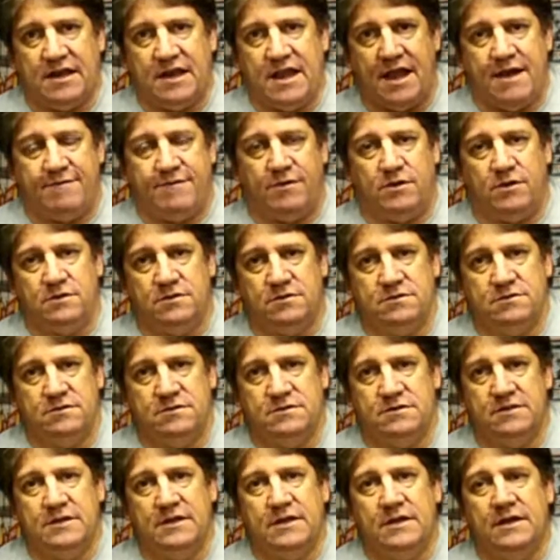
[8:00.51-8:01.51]
level,
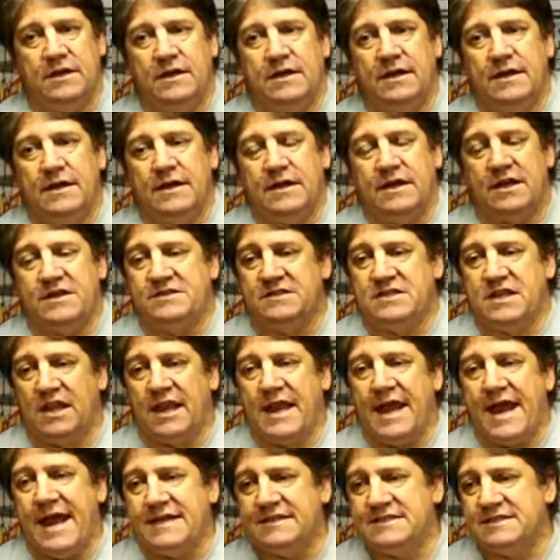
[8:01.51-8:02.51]
because the
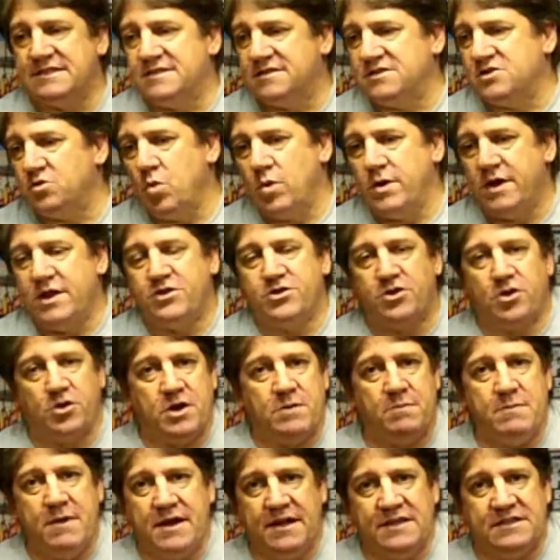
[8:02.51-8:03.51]
last
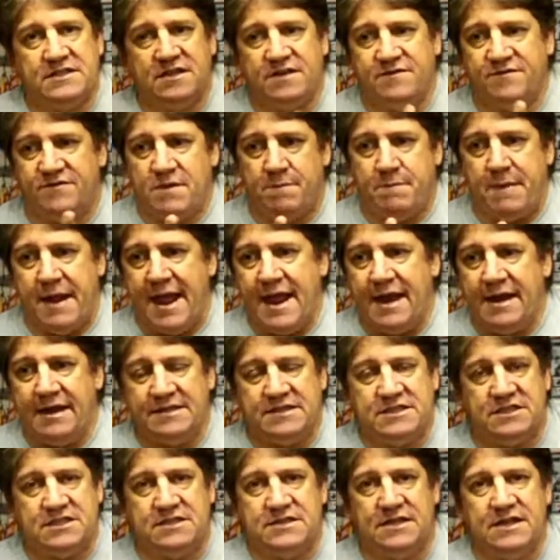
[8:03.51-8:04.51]
20-30 minutes of the
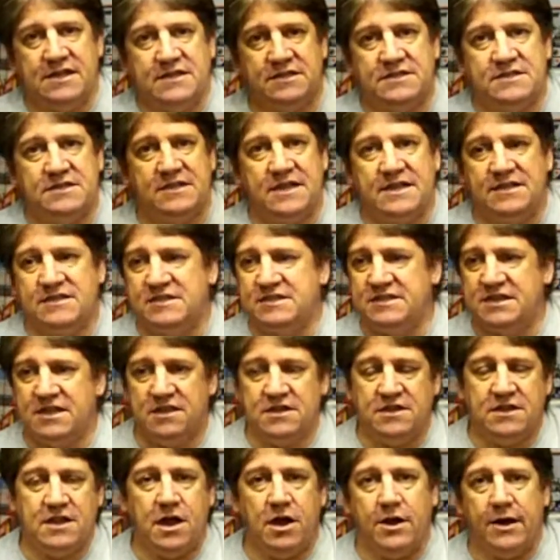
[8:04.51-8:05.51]
balance it's
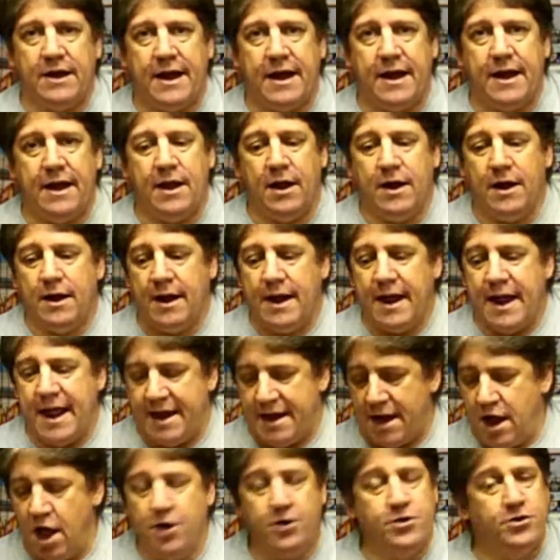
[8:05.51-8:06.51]
sitting there
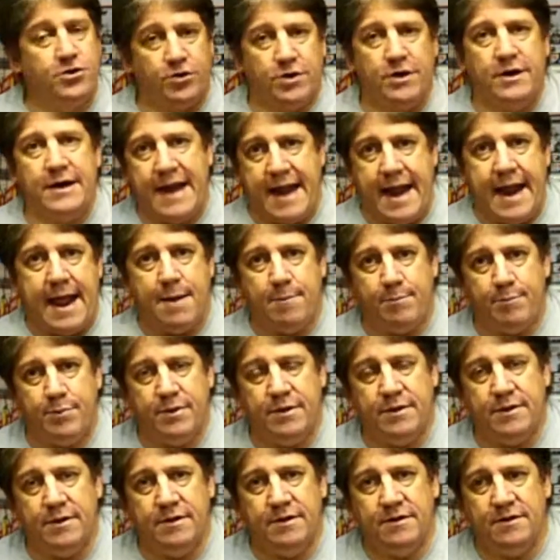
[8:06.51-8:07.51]
at under an amp
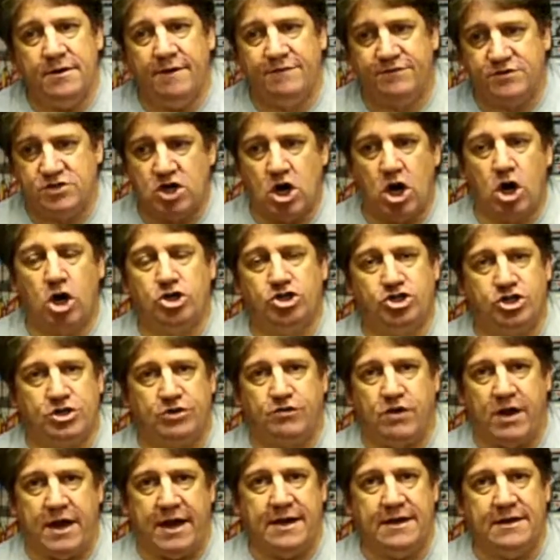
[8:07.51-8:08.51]
of charging
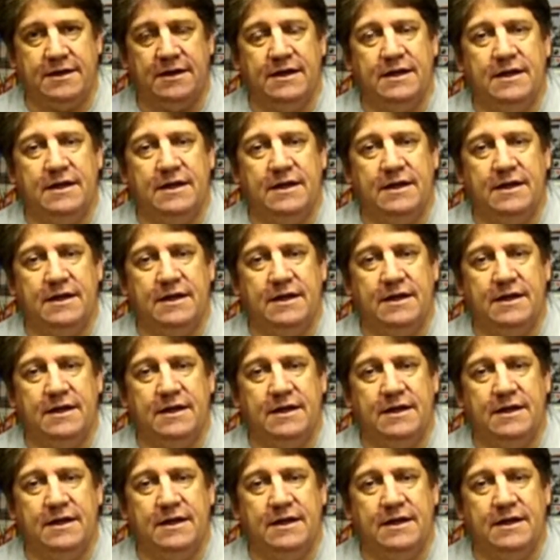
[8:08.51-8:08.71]
rate,